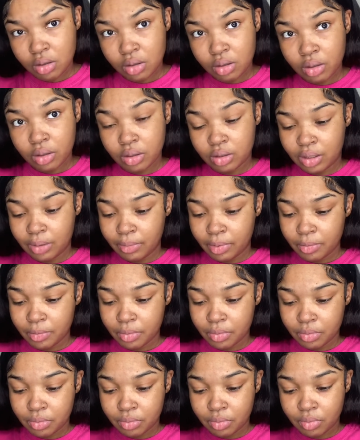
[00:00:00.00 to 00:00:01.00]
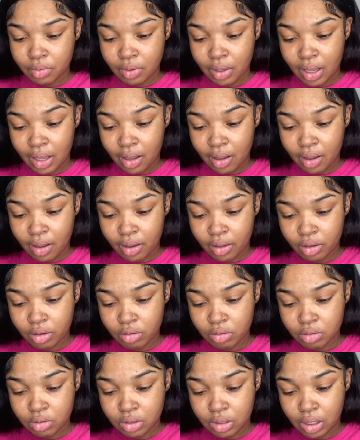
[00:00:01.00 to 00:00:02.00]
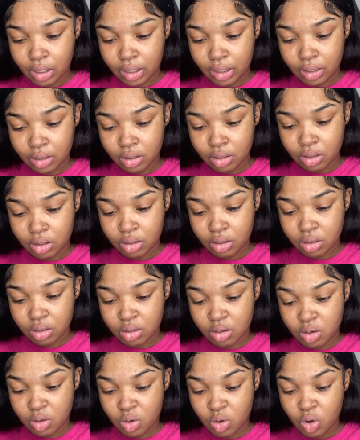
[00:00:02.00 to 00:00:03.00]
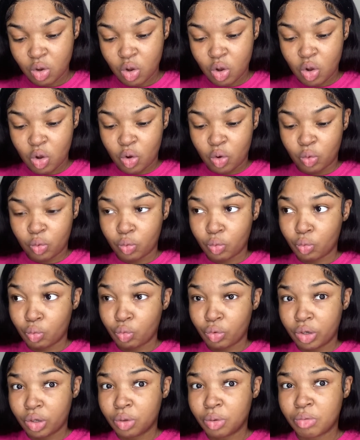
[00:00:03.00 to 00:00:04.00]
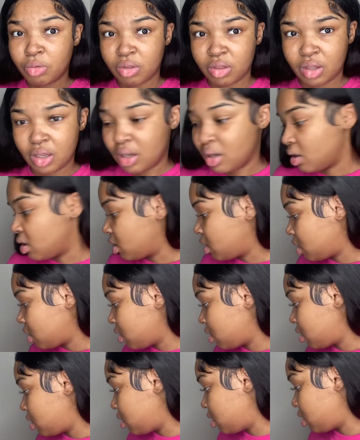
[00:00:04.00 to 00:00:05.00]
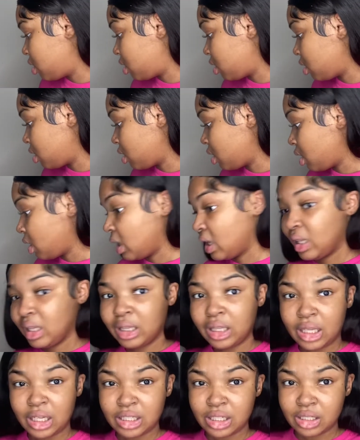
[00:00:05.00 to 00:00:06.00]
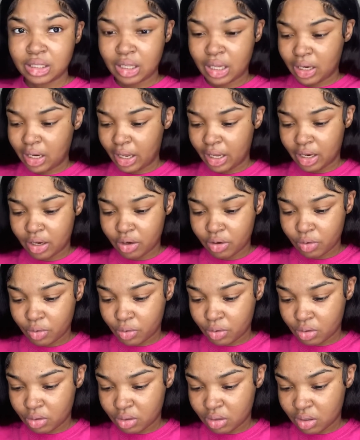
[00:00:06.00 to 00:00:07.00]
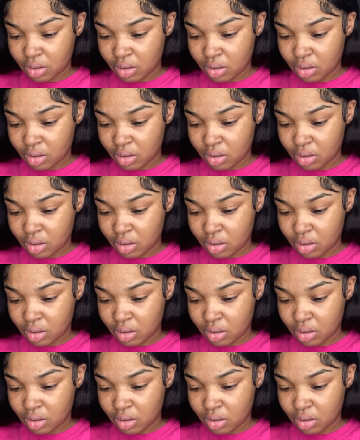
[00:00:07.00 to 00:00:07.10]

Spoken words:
Cause some people use like real thick lashes in their inner corners.